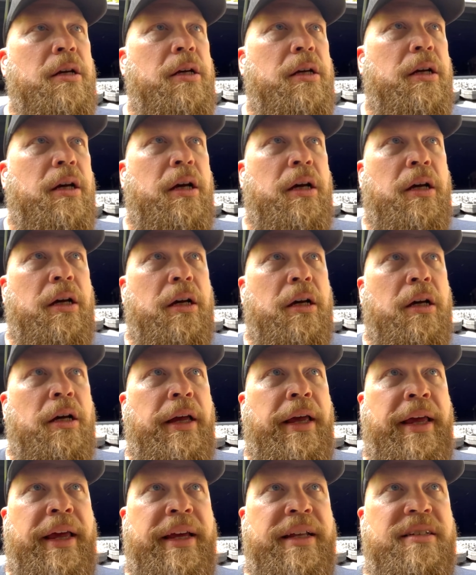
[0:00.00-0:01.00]

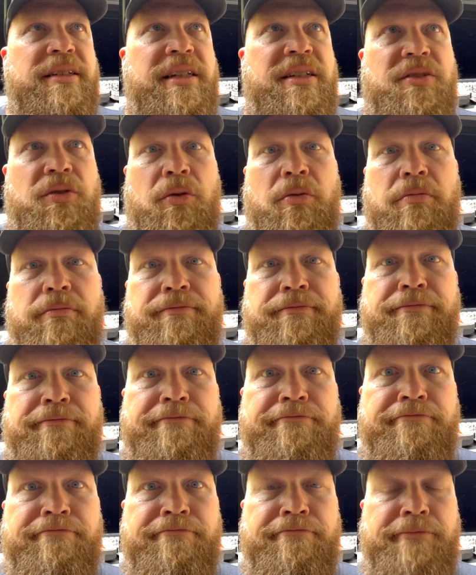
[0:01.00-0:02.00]
and diesel.
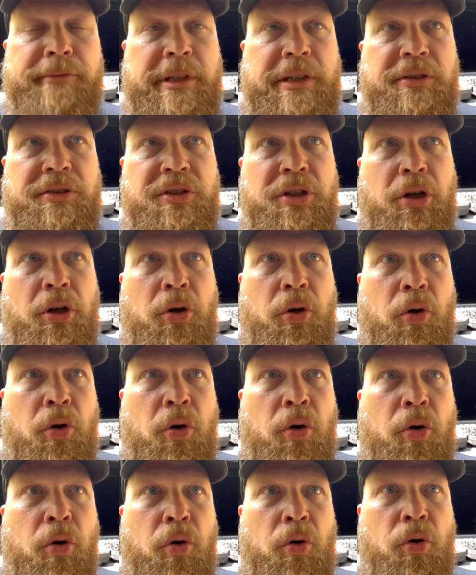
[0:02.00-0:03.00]

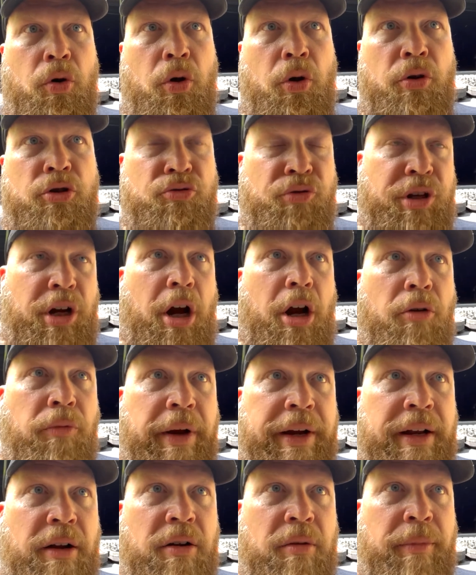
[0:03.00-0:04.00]
So it's really hard
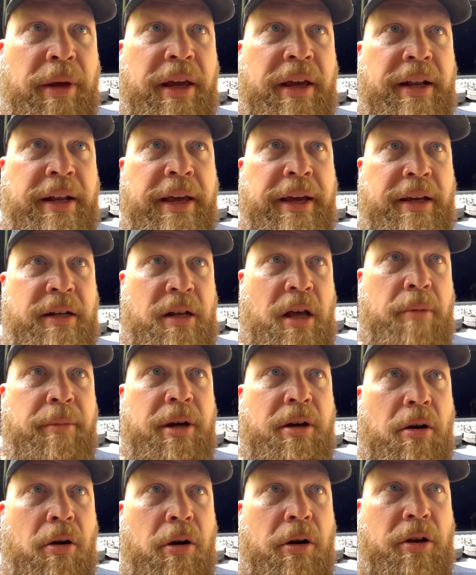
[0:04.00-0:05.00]
right now to make an
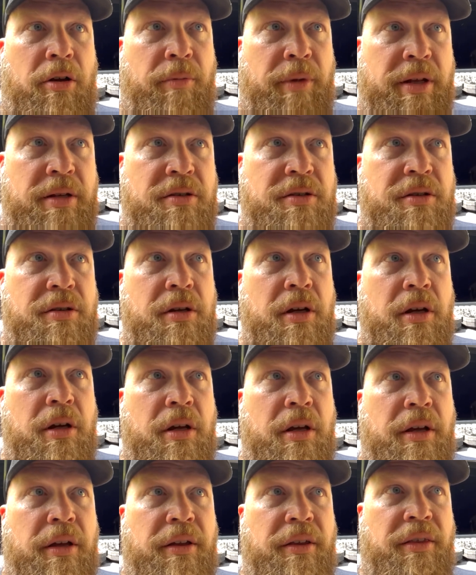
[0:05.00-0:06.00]
economic argument
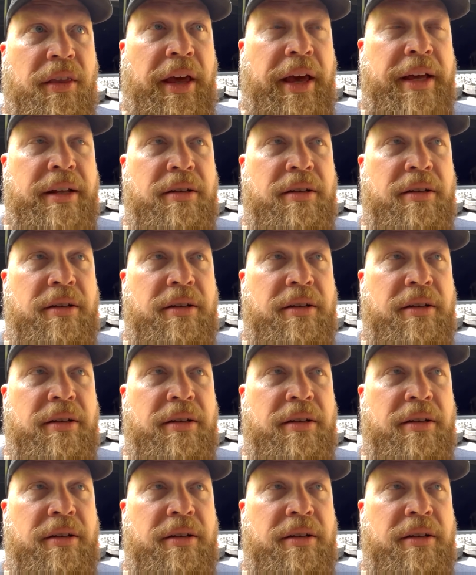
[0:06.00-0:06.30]
that